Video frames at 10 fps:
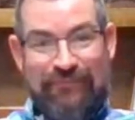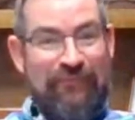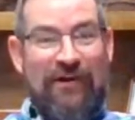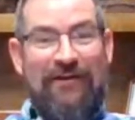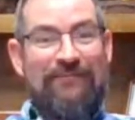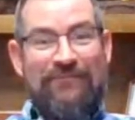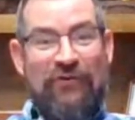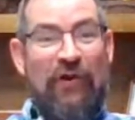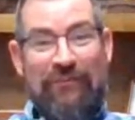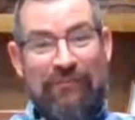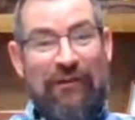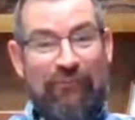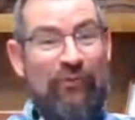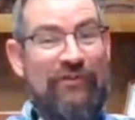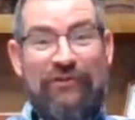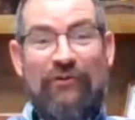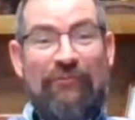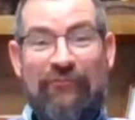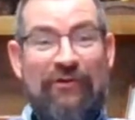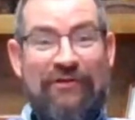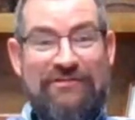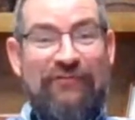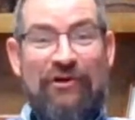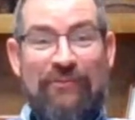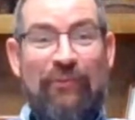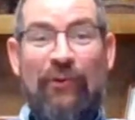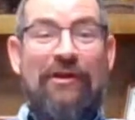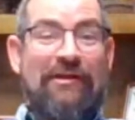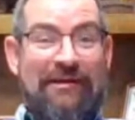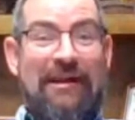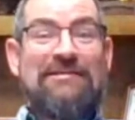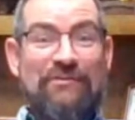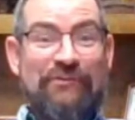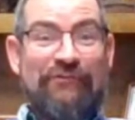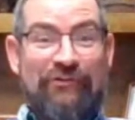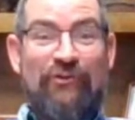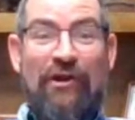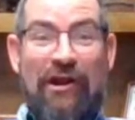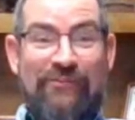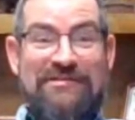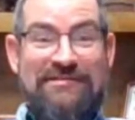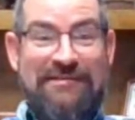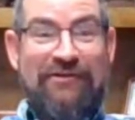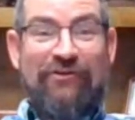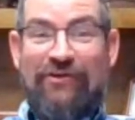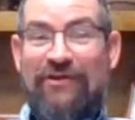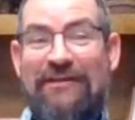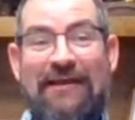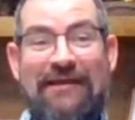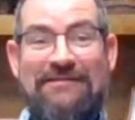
right? So I'm with you. It's very important, and as a reviewer, I'm a stickler on that.